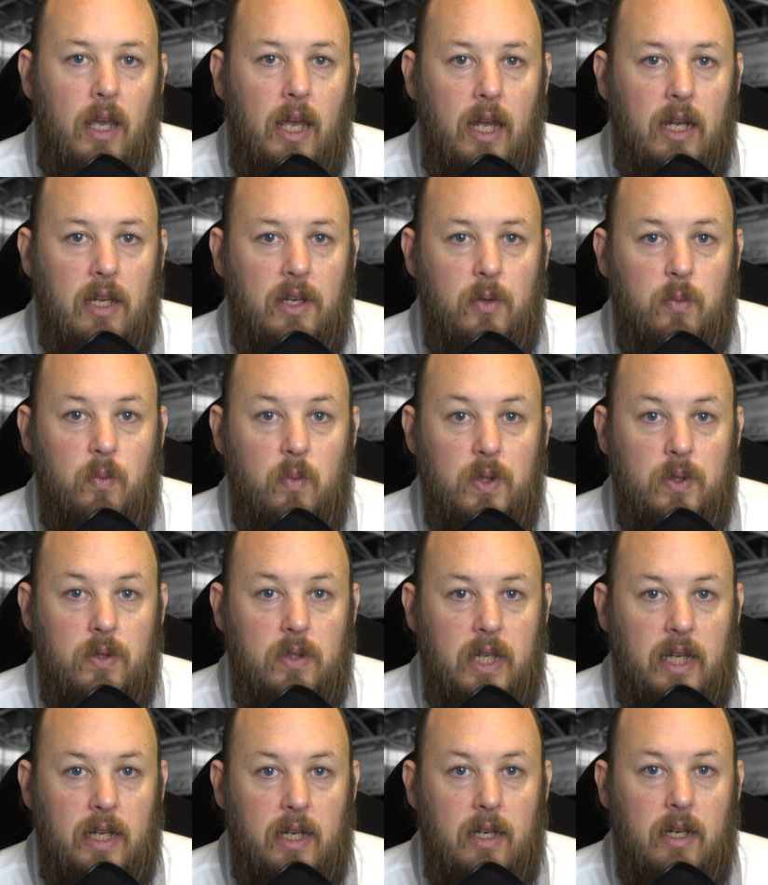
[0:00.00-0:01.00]
and you will
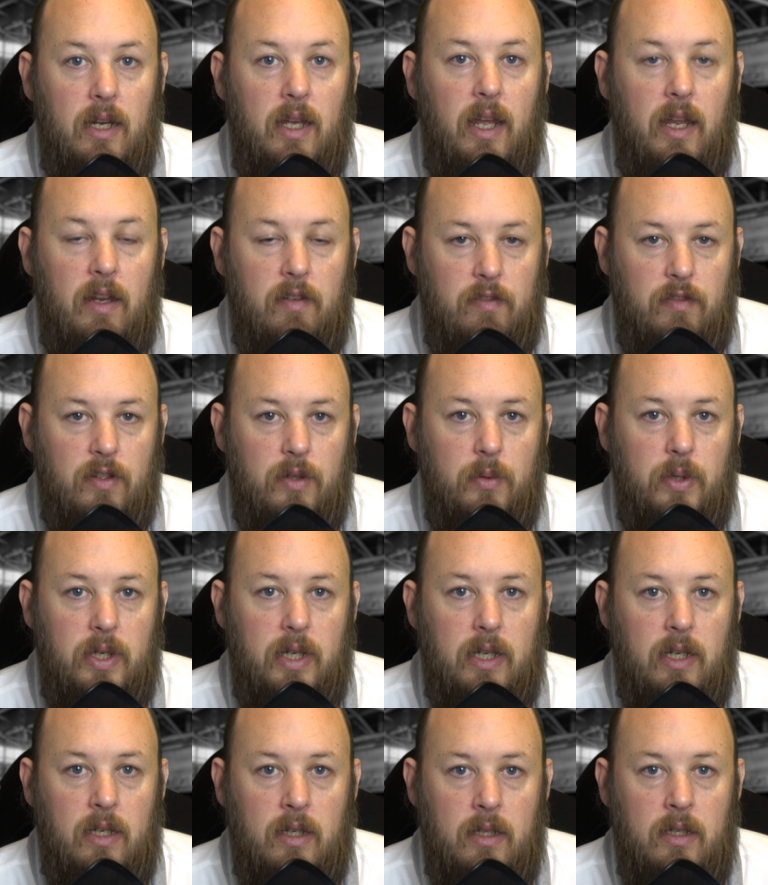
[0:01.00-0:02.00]
get it
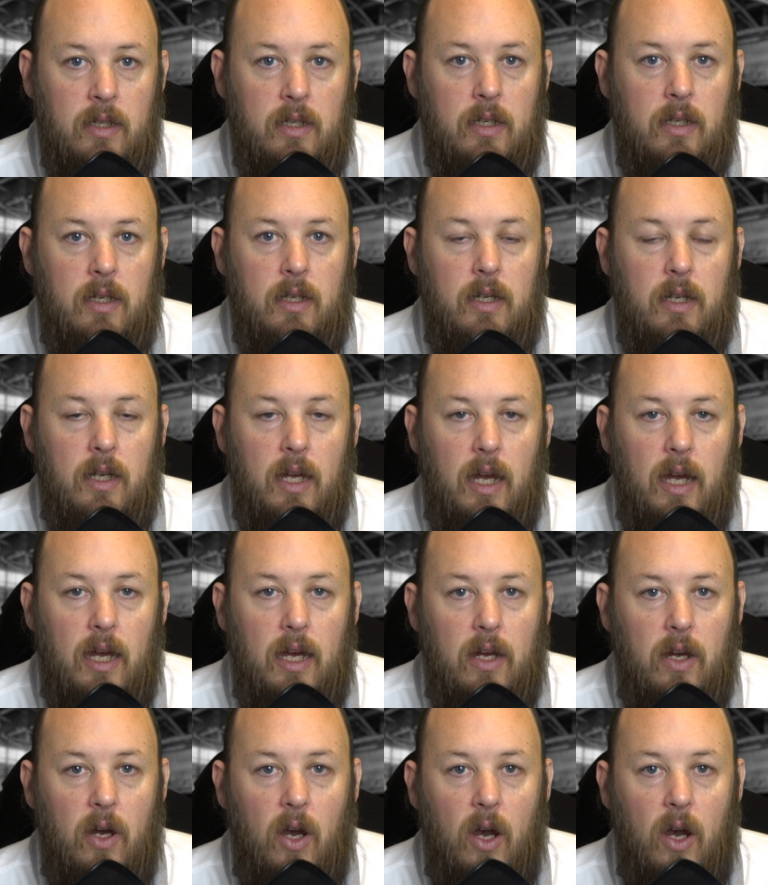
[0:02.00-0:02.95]
everywhere. I